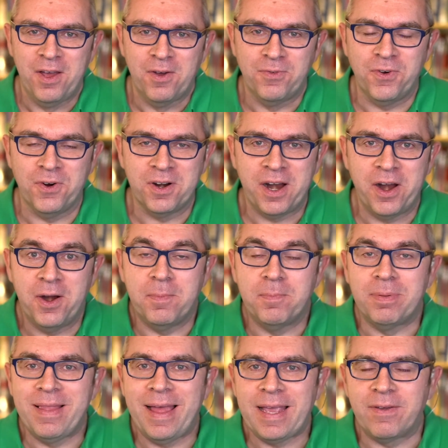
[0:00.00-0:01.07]
for our
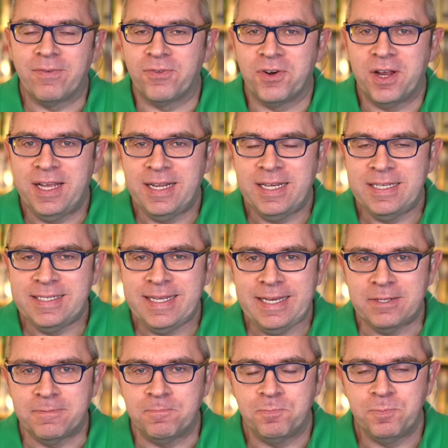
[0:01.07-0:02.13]
Black Friday
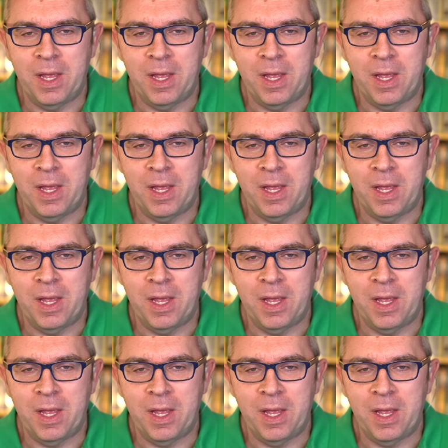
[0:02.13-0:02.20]
sale.